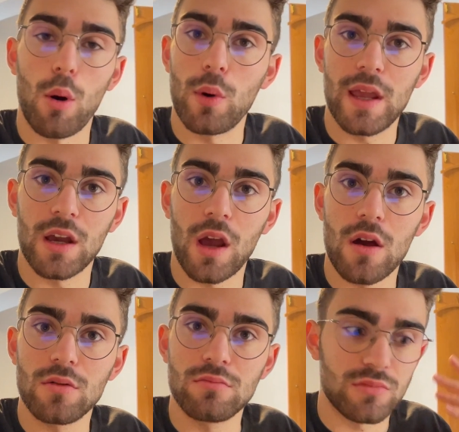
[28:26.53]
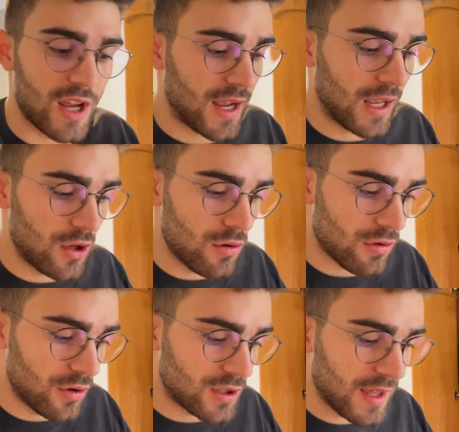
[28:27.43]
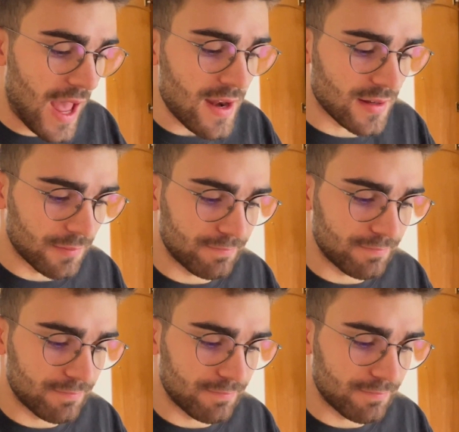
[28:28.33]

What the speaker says: week ago, taking you through to the end.